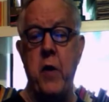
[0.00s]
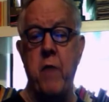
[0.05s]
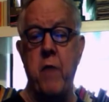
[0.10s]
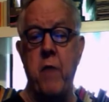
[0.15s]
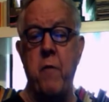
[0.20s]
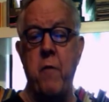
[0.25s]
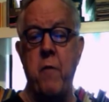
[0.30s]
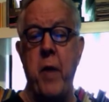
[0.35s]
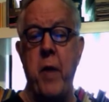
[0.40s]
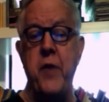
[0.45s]

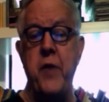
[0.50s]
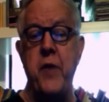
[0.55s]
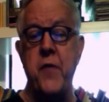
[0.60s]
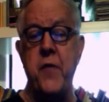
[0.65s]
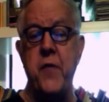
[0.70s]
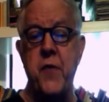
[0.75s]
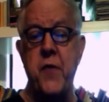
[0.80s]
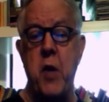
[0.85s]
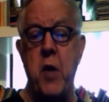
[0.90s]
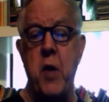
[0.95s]
information
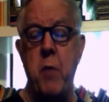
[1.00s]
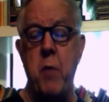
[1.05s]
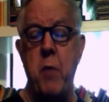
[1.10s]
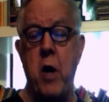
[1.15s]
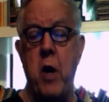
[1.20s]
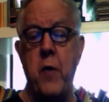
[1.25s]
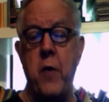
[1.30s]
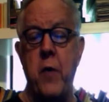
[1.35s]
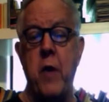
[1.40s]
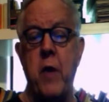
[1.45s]
scheme
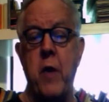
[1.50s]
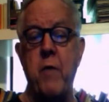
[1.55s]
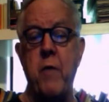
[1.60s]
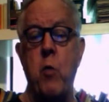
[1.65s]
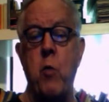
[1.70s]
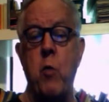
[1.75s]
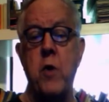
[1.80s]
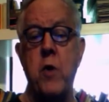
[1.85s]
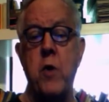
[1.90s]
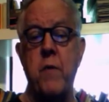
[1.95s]
behind the living
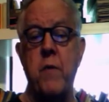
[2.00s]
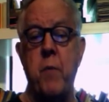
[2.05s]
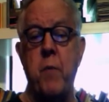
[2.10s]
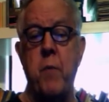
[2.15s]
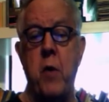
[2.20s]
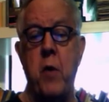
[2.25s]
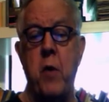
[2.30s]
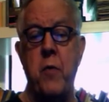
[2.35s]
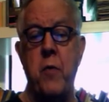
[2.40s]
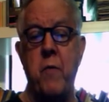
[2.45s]
worlds of
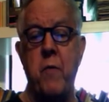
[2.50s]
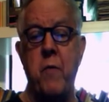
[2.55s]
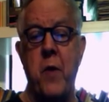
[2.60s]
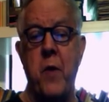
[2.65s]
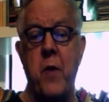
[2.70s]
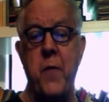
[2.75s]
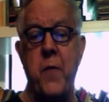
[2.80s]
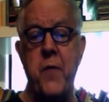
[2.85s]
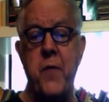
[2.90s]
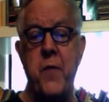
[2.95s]
both. You've
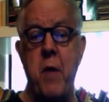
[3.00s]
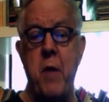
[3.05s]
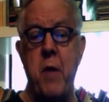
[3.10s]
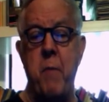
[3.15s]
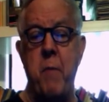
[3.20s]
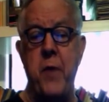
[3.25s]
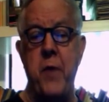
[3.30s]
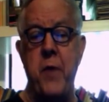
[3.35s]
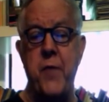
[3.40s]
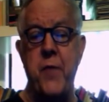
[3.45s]
got the same
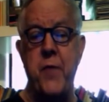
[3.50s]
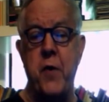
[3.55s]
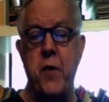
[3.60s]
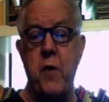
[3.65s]
basic